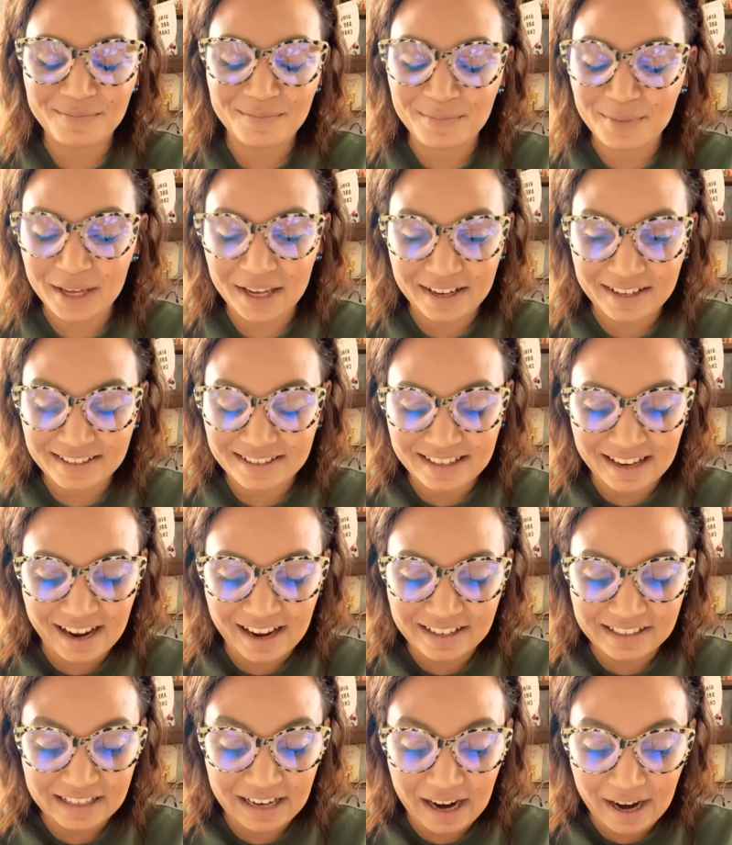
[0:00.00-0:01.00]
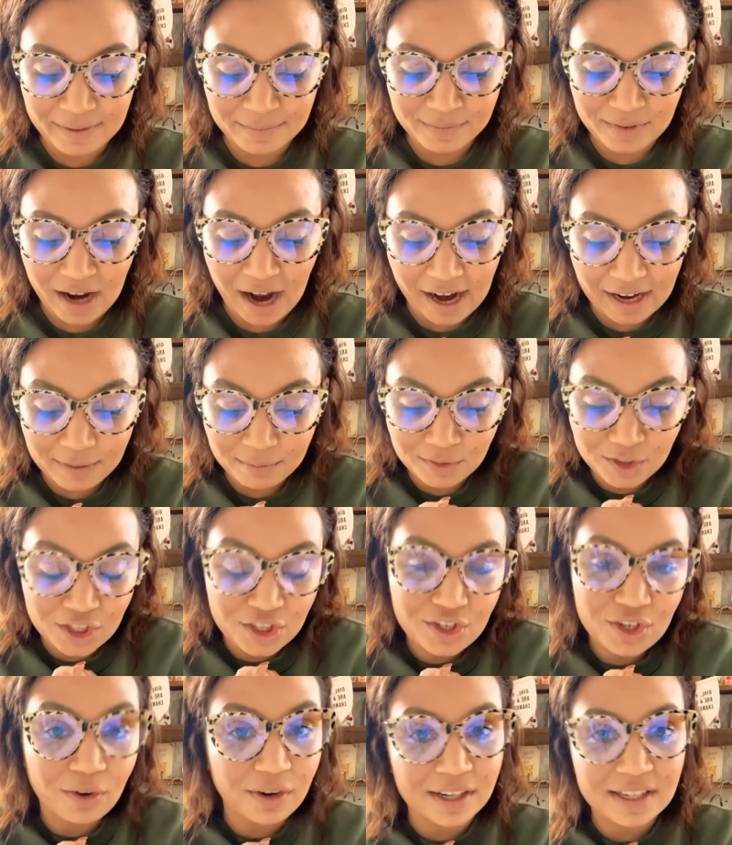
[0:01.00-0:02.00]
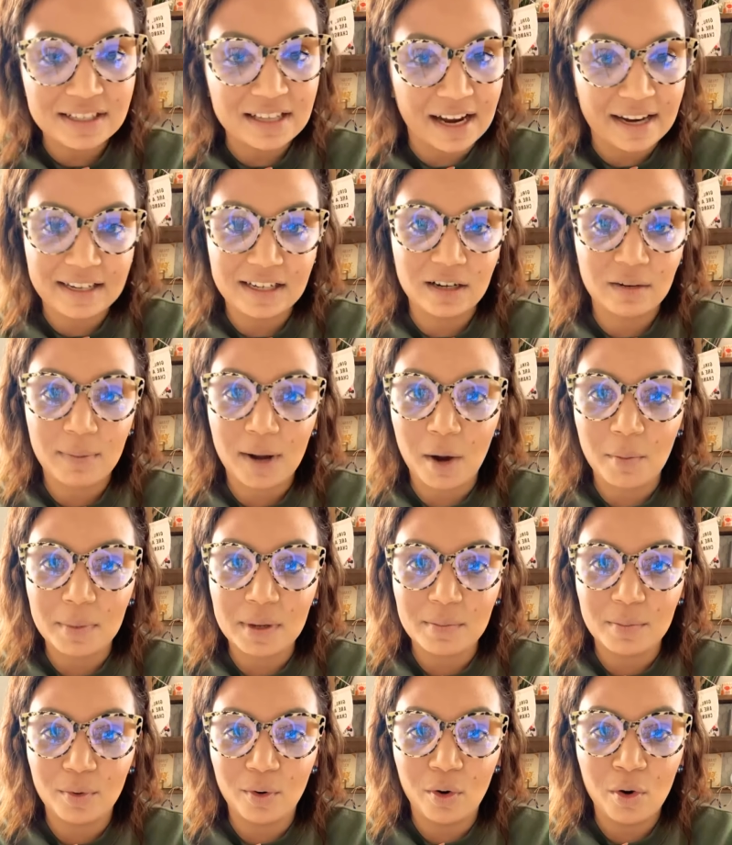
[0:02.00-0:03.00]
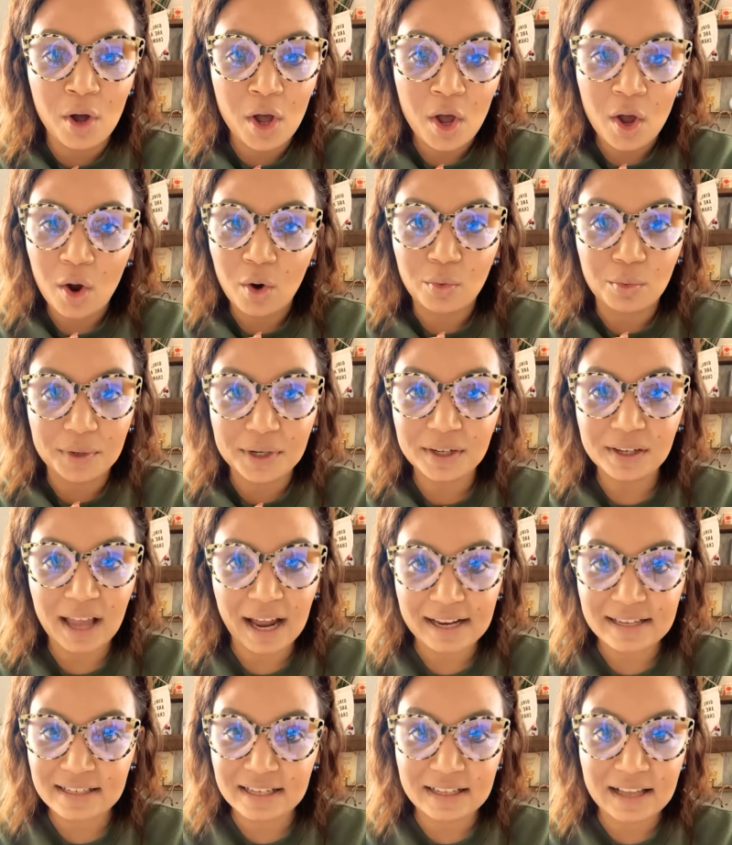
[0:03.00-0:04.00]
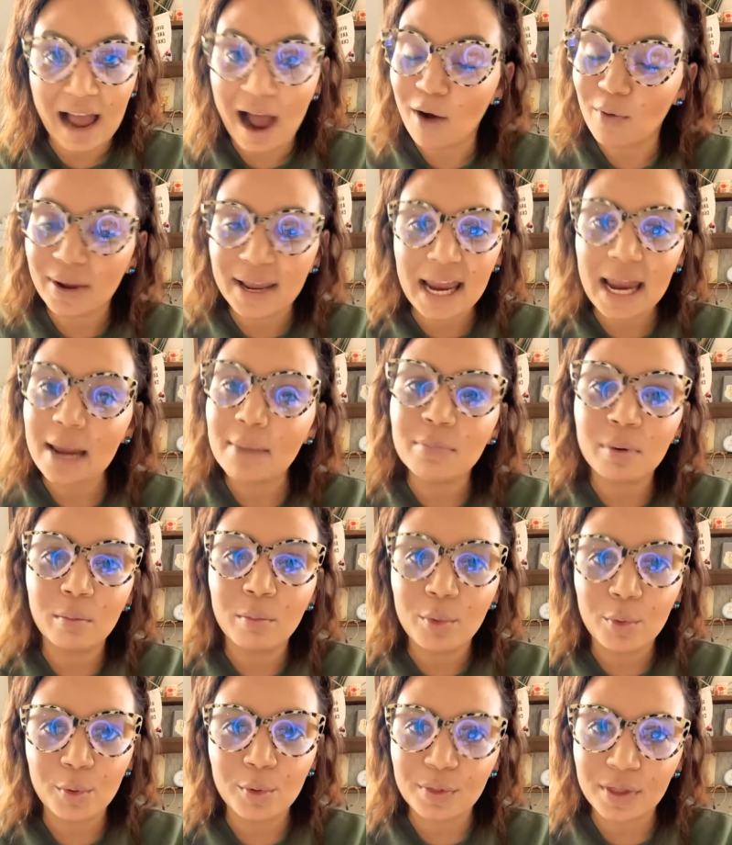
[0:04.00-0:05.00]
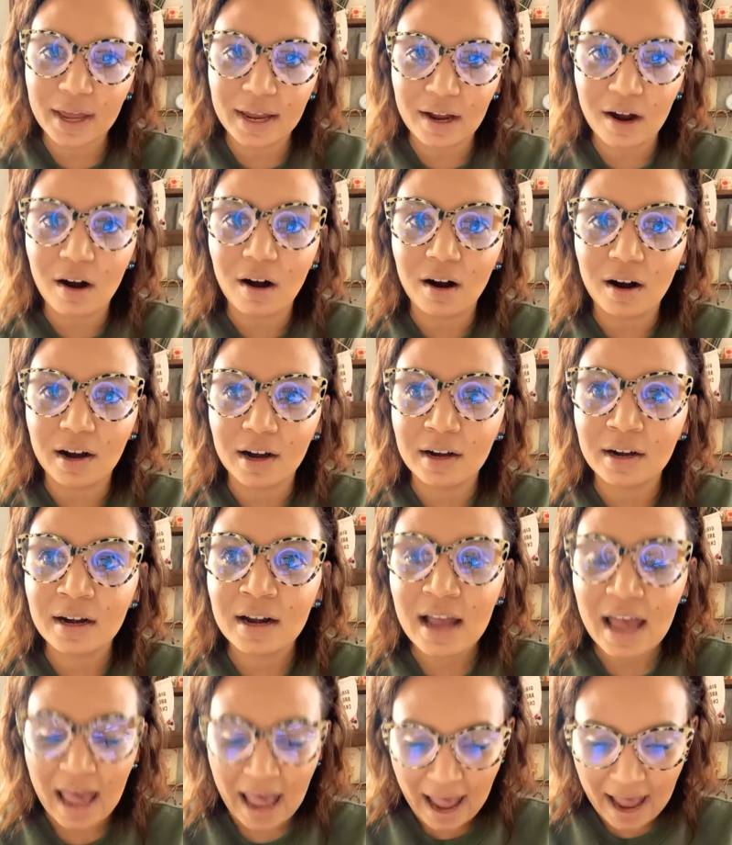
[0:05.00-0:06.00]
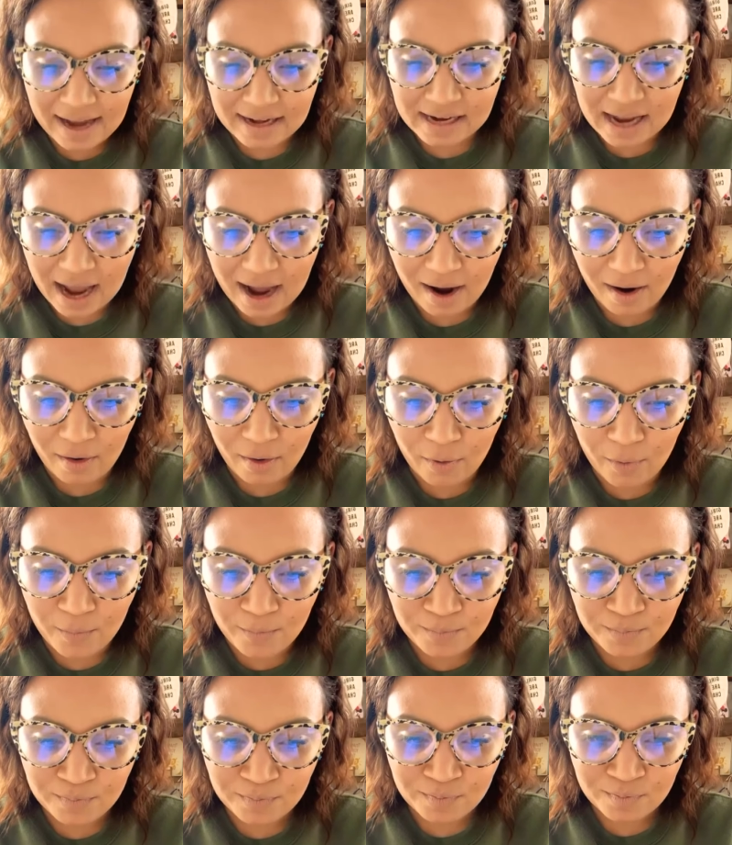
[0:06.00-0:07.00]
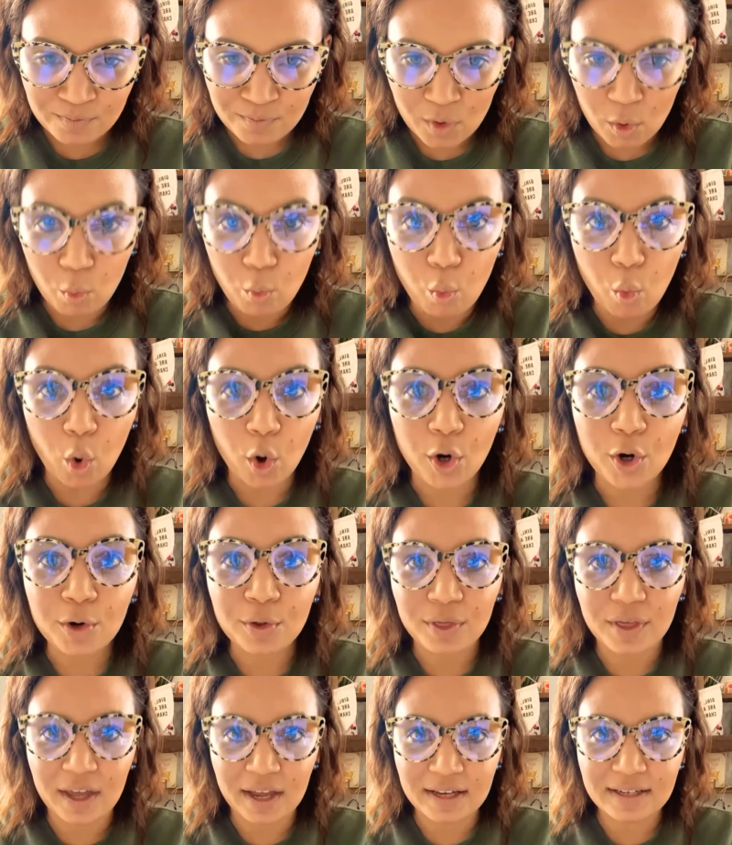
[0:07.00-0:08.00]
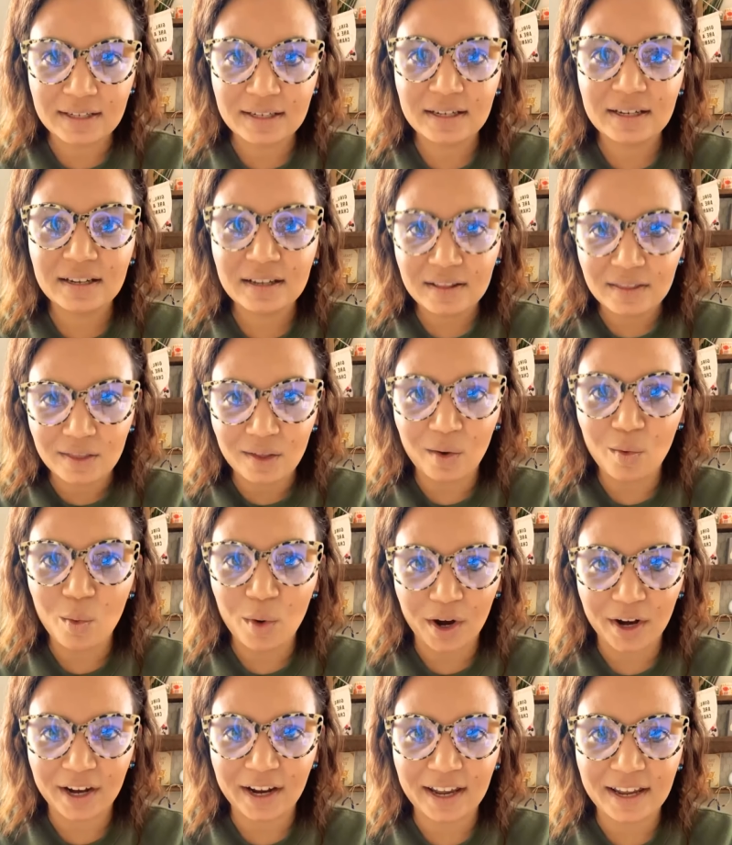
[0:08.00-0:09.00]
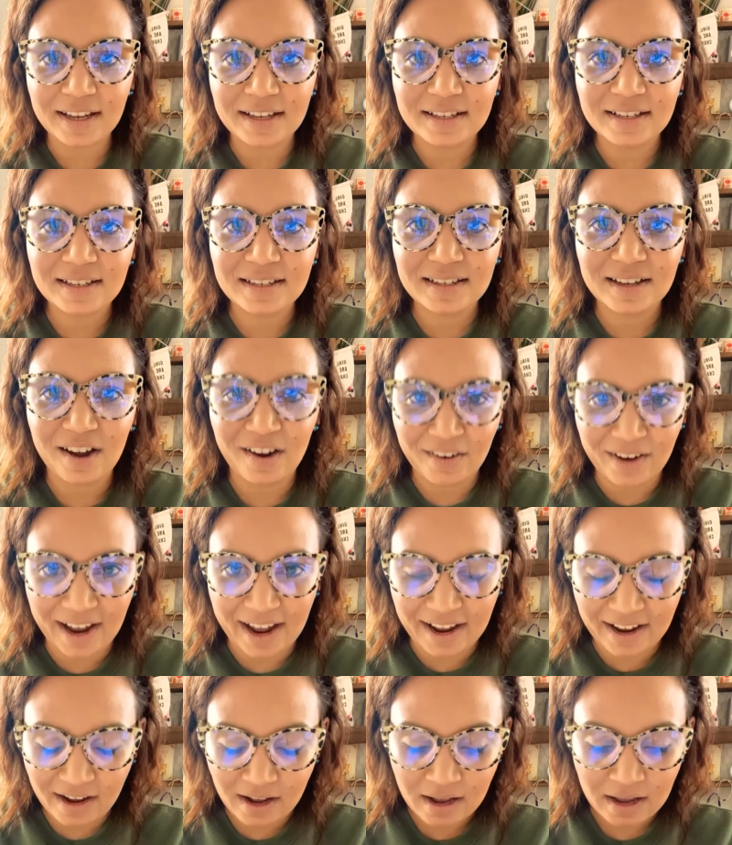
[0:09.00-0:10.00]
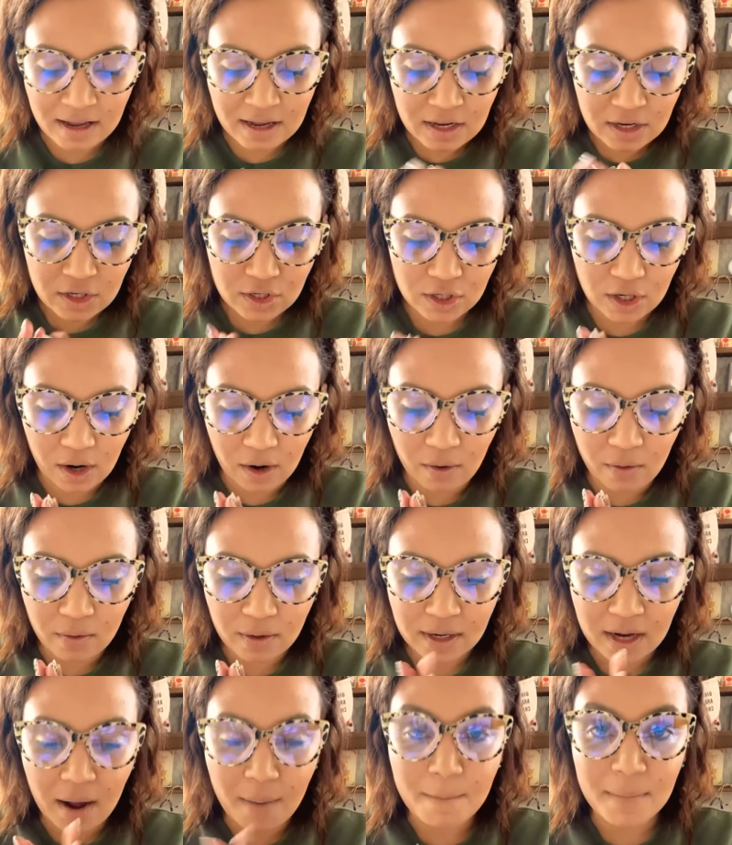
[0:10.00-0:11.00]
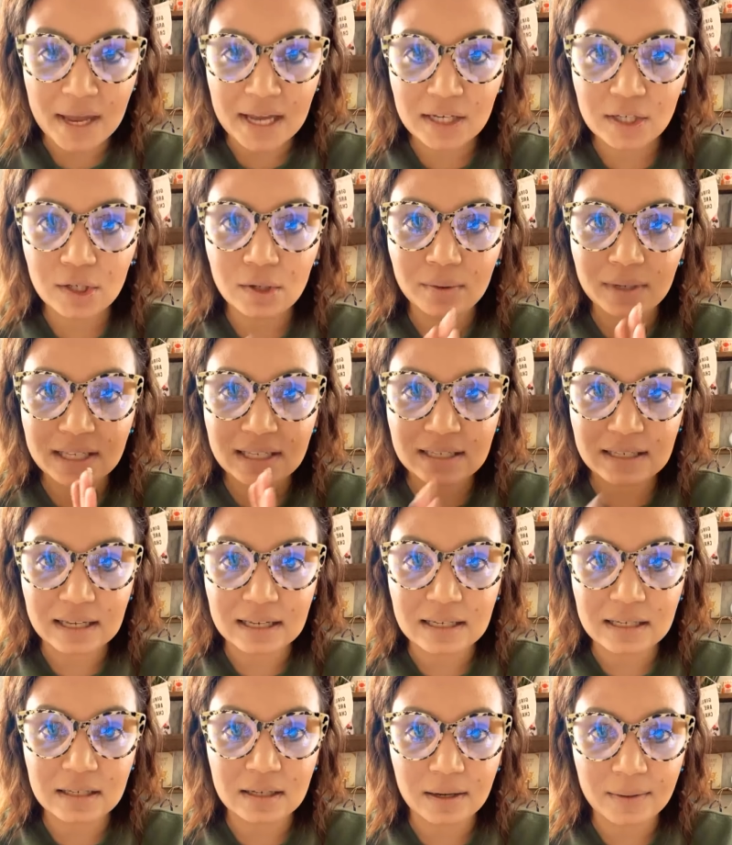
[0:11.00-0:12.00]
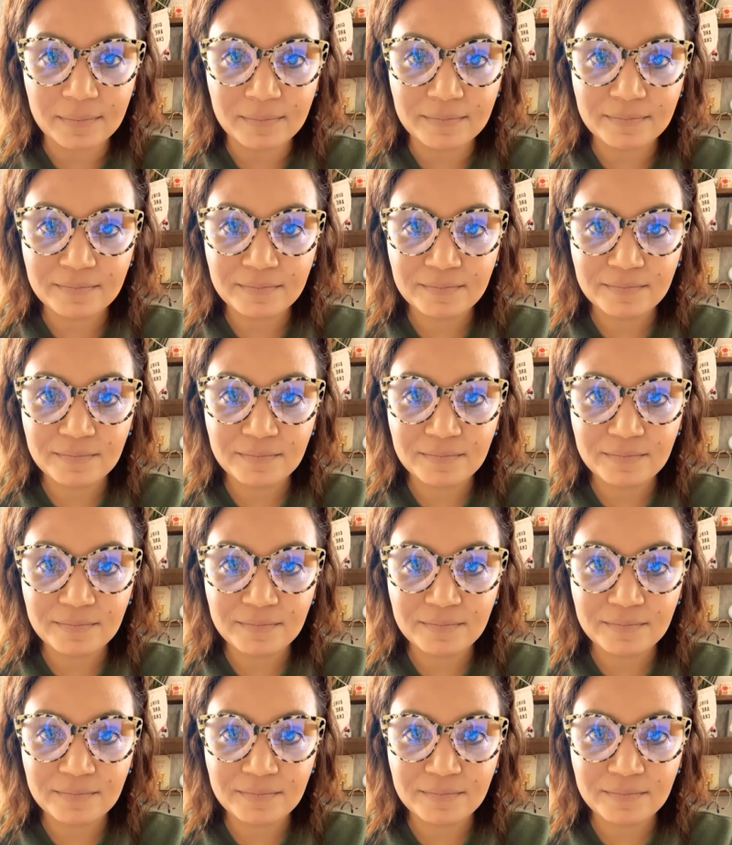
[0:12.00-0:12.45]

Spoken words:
Because I'm just so excited about people realizing how capable they are and how worth it the work is, okay? So commit to a system.